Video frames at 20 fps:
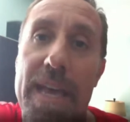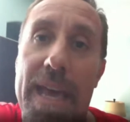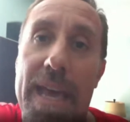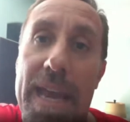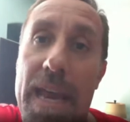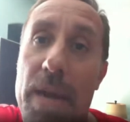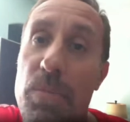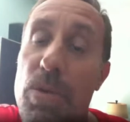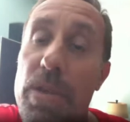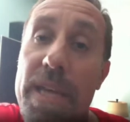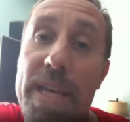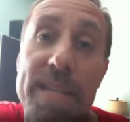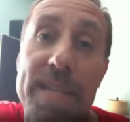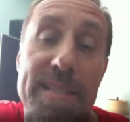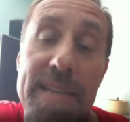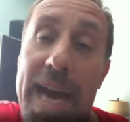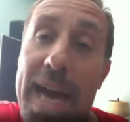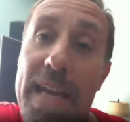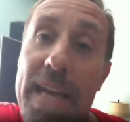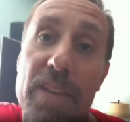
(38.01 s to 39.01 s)
And I'm really
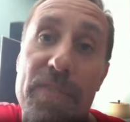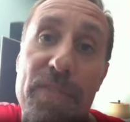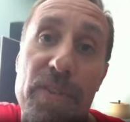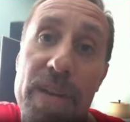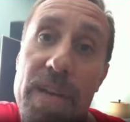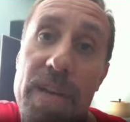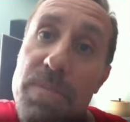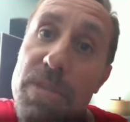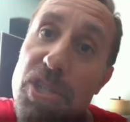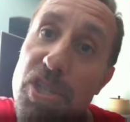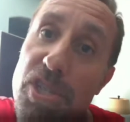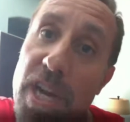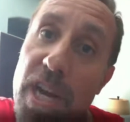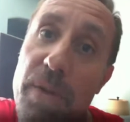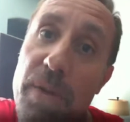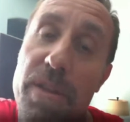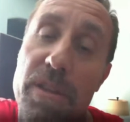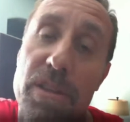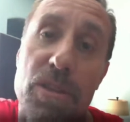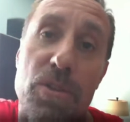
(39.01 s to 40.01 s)
excited for him to
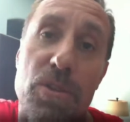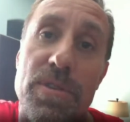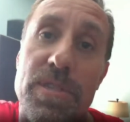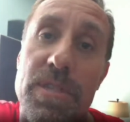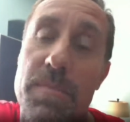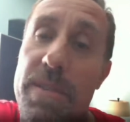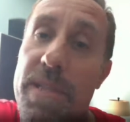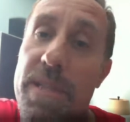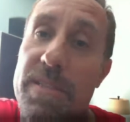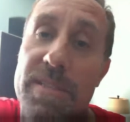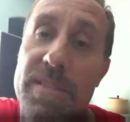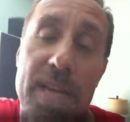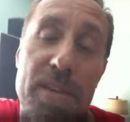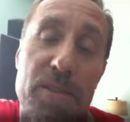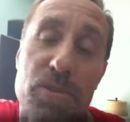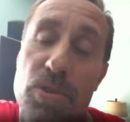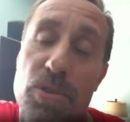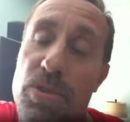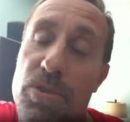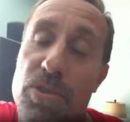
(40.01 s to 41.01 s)
share with you something that's
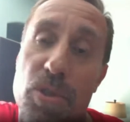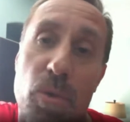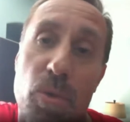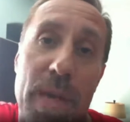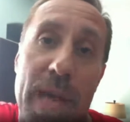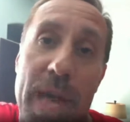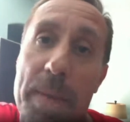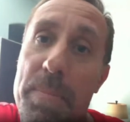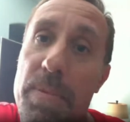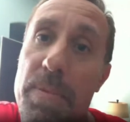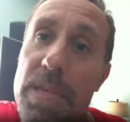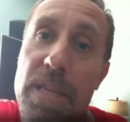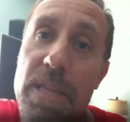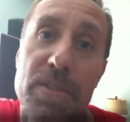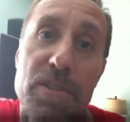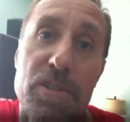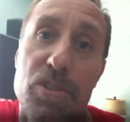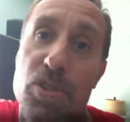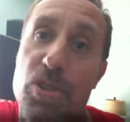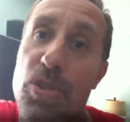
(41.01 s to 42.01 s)
central to what I believe
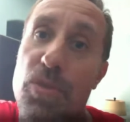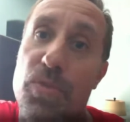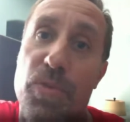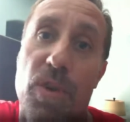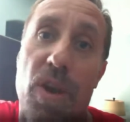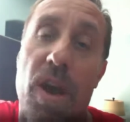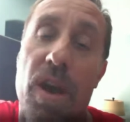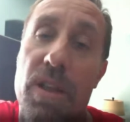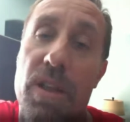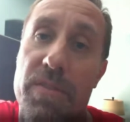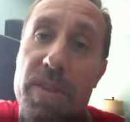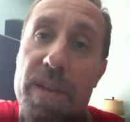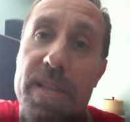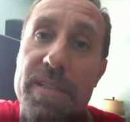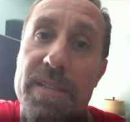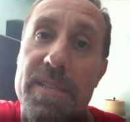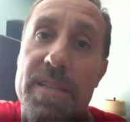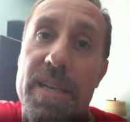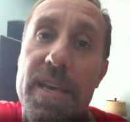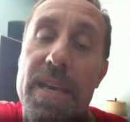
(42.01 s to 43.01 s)
is true for all of
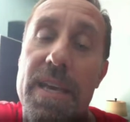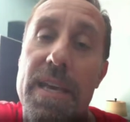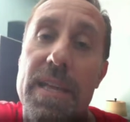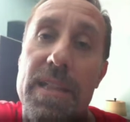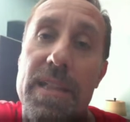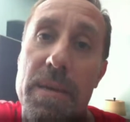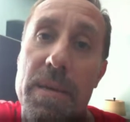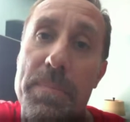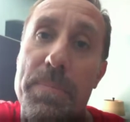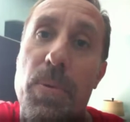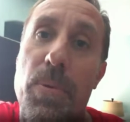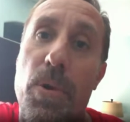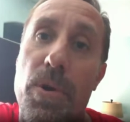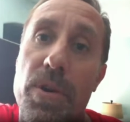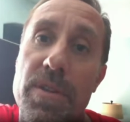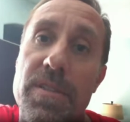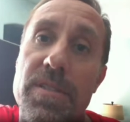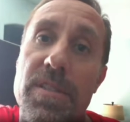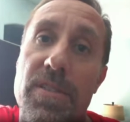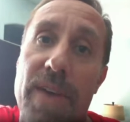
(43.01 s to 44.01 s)
us, the
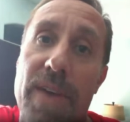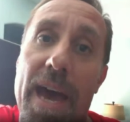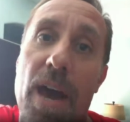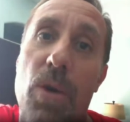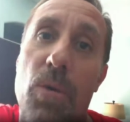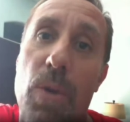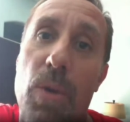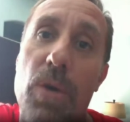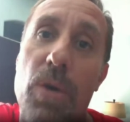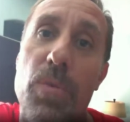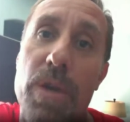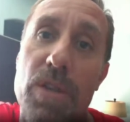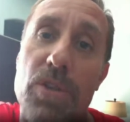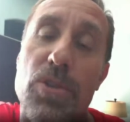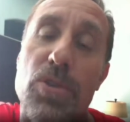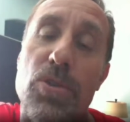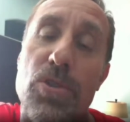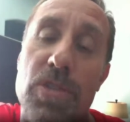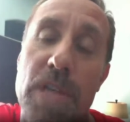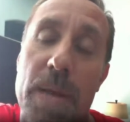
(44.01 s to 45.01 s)
importance of how what we
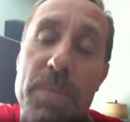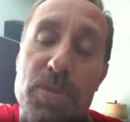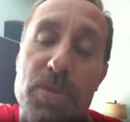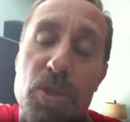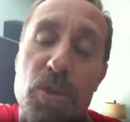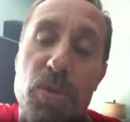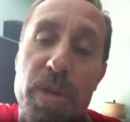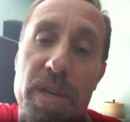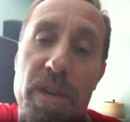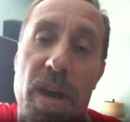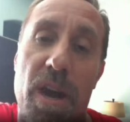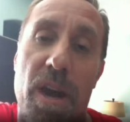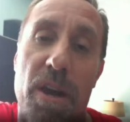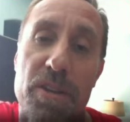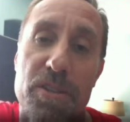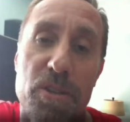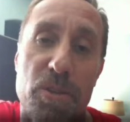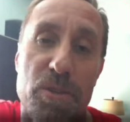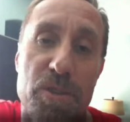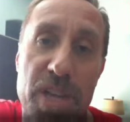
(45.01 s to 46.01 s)
do shapes who we
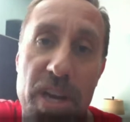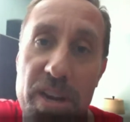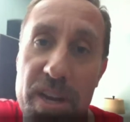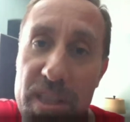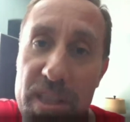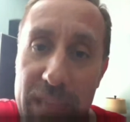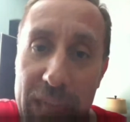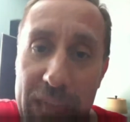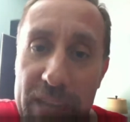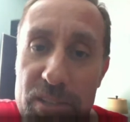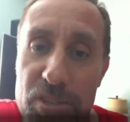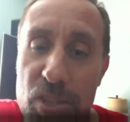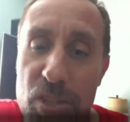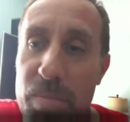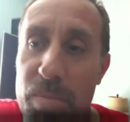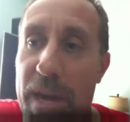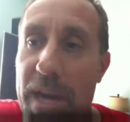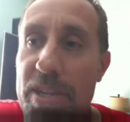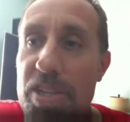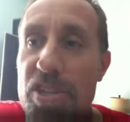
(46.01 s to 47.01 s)
are. So, Jaron, thanks so
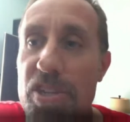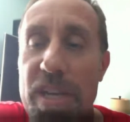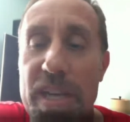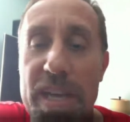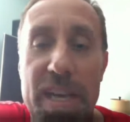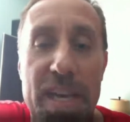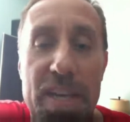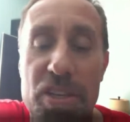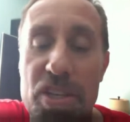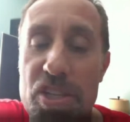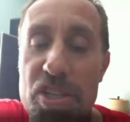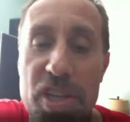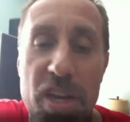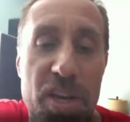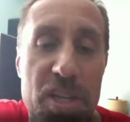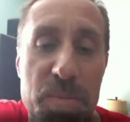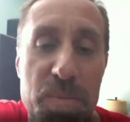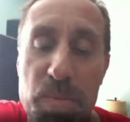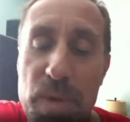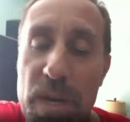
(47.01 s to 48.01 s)
much. Just share
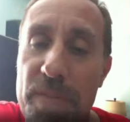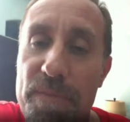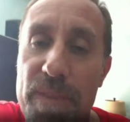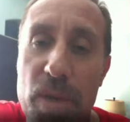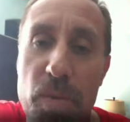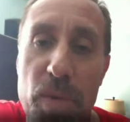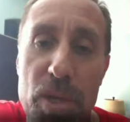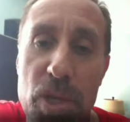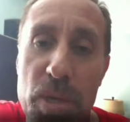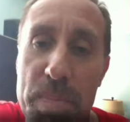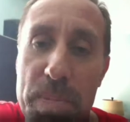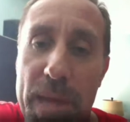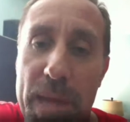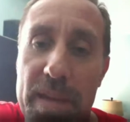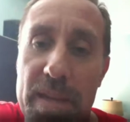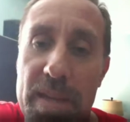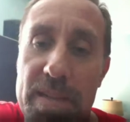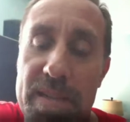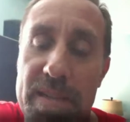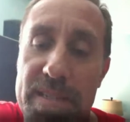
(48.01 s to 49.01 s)
us briefly what you
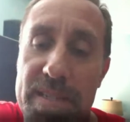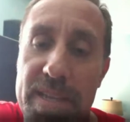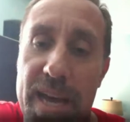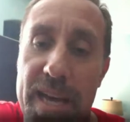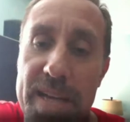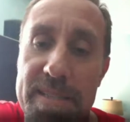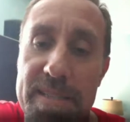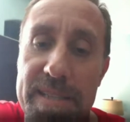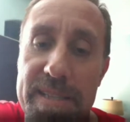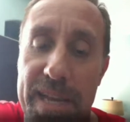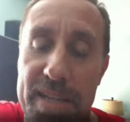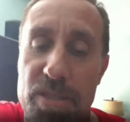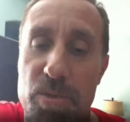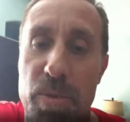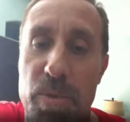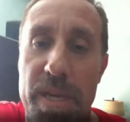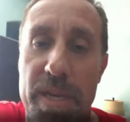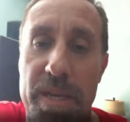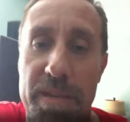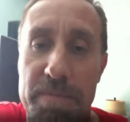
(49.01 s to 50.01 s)
plan to discuss next
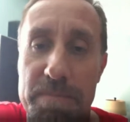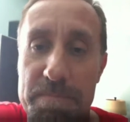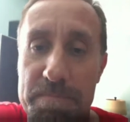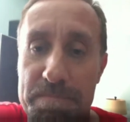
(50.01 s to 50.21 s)
week.